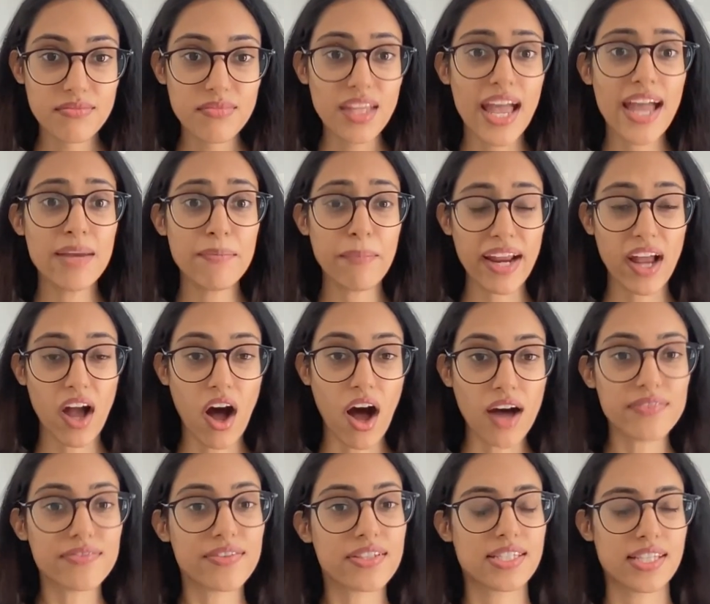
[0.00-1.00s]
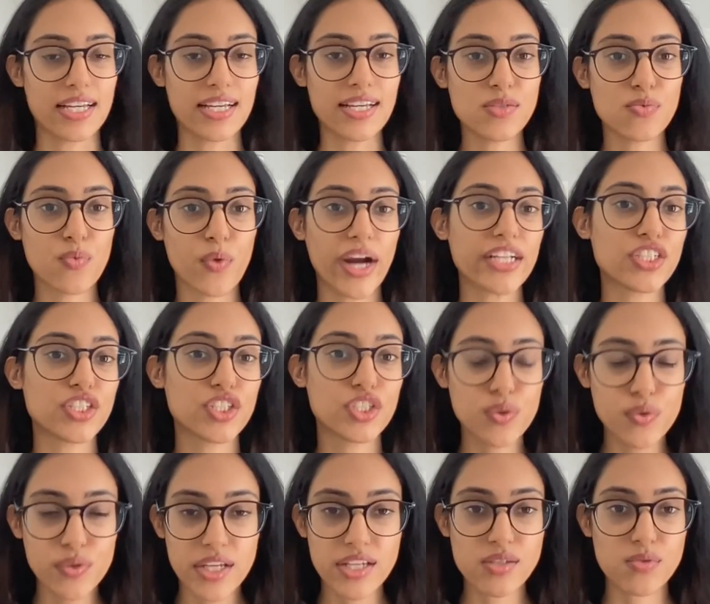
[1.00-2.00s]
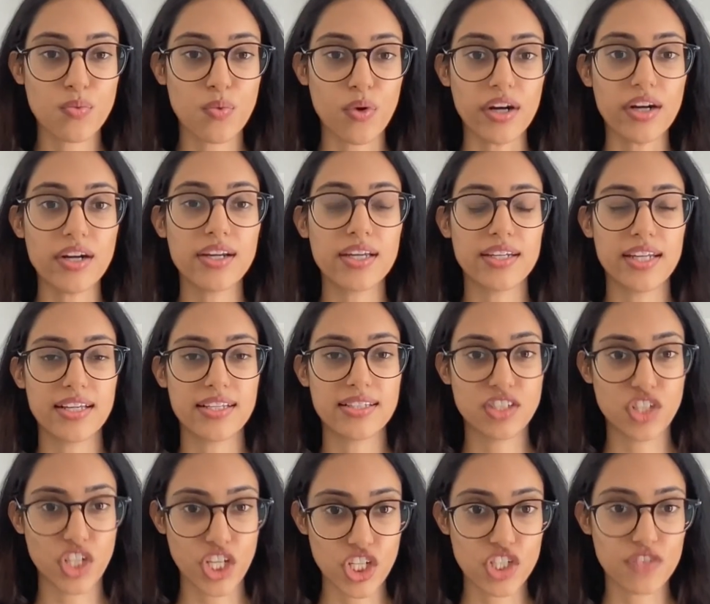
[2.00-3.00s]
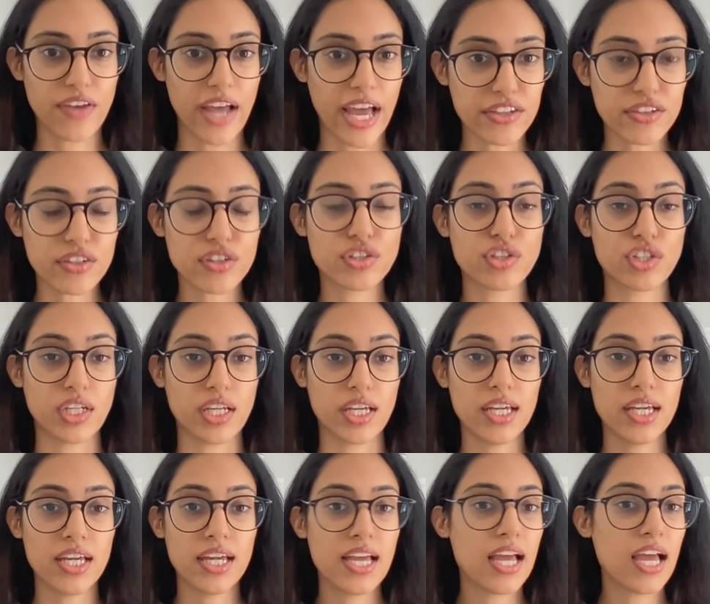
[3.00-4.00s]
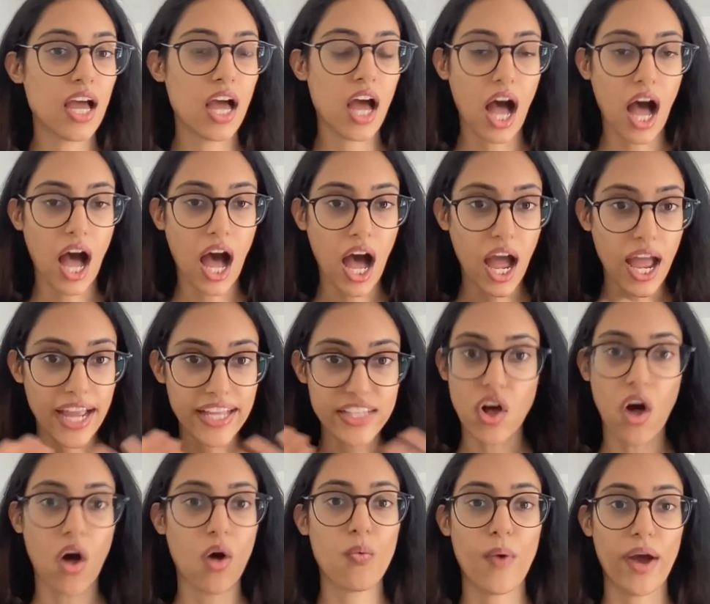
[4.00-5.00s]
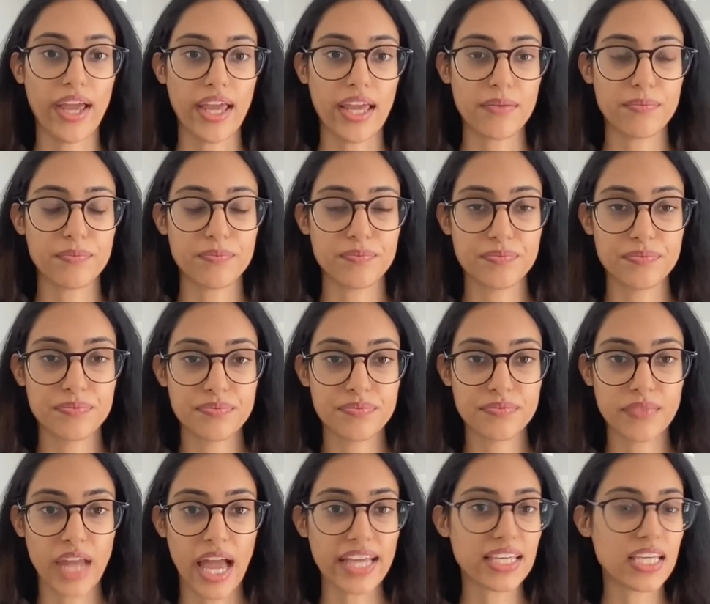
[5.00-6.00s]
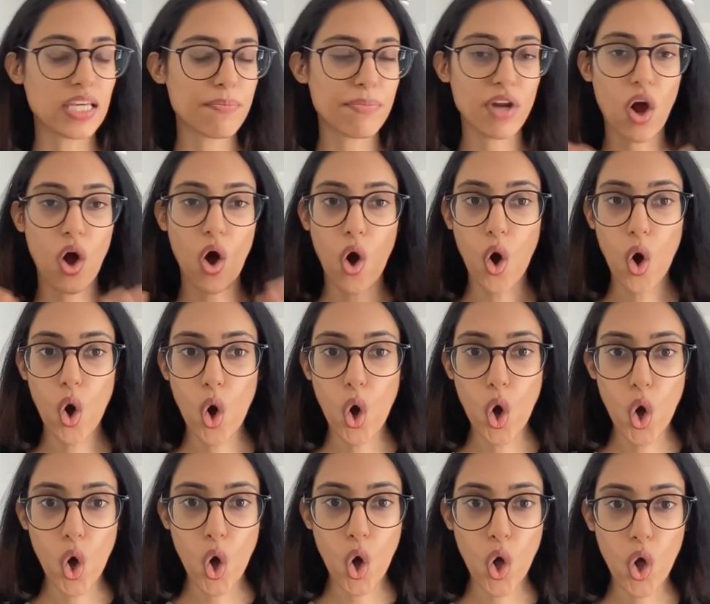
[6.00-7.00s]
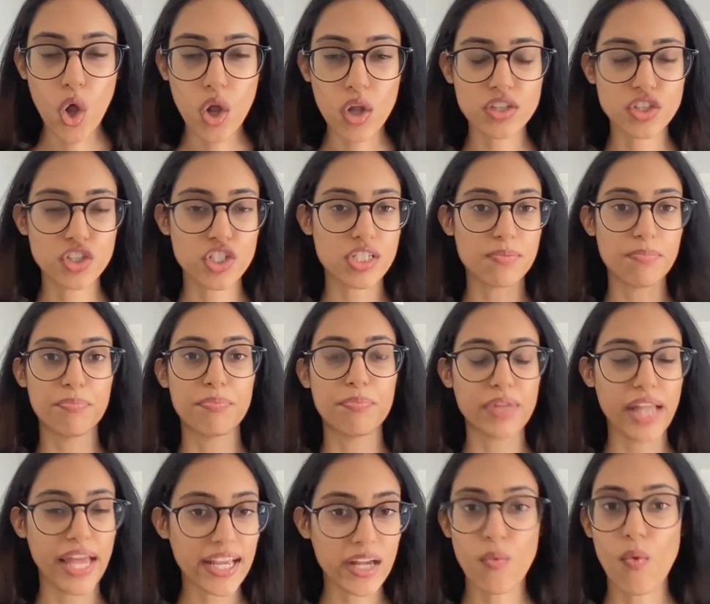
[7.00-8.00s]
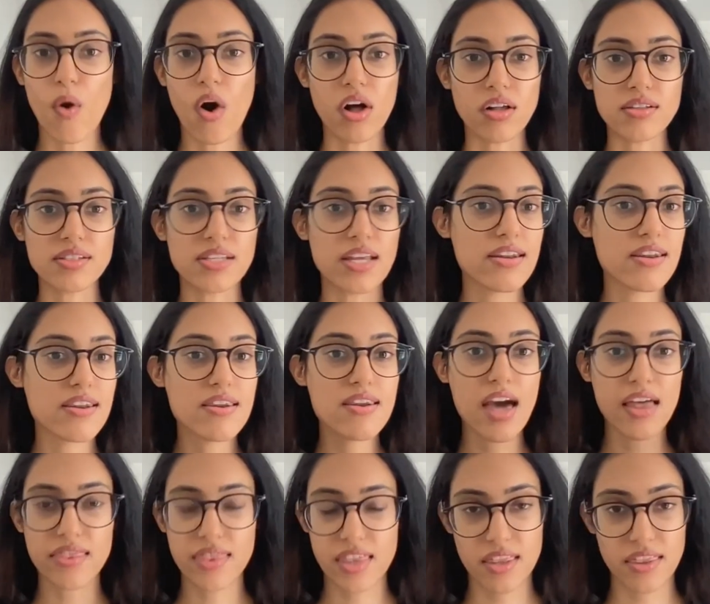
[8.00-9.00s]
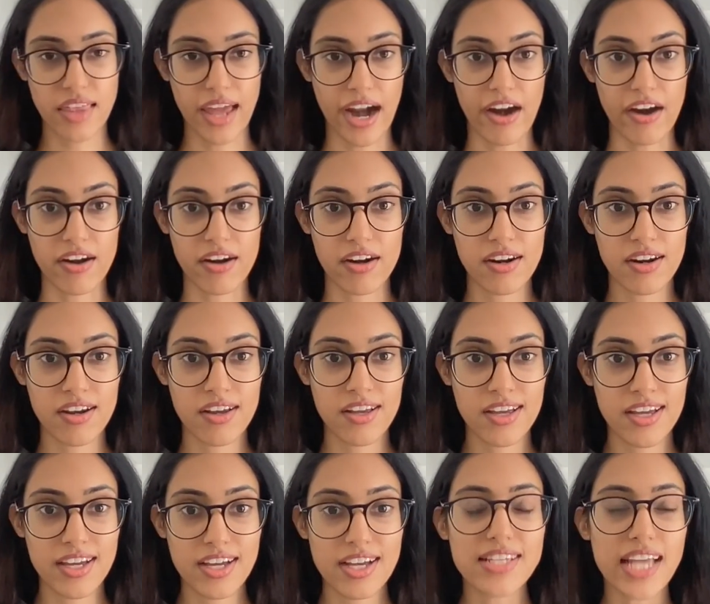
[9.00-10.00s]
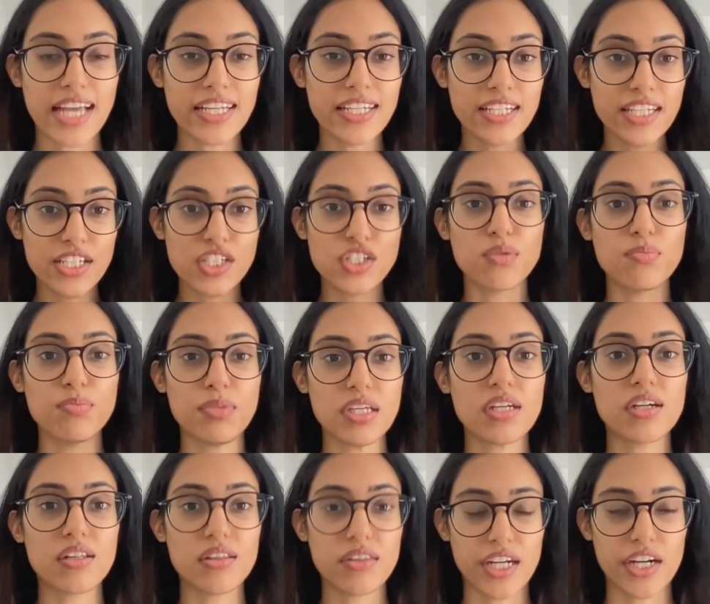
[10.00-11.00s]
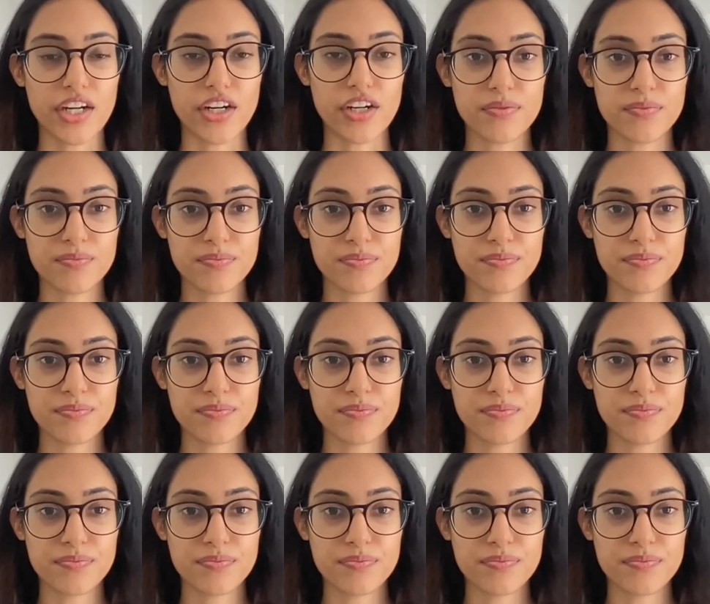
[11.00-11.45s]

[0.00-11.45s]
and my offices where I do this work and exchange of energy, it's all white. I keep it all just blank walls, nothing there. because I need to be clear